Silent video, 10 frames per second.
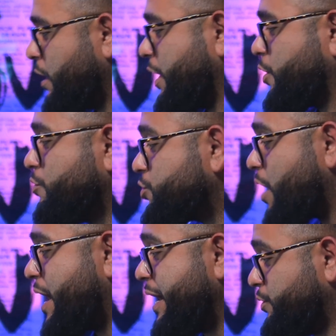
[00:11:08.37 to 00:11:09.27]
Like use
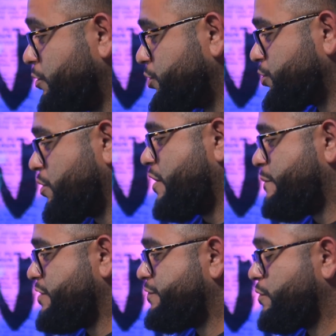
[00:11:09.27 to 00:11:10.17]
your eye. Don't just go off
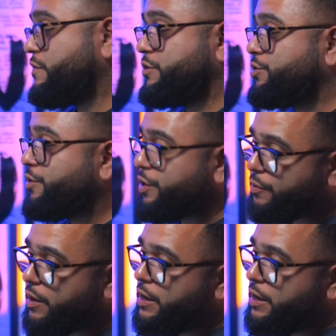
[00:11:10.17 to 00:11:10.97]
by a photo they show you.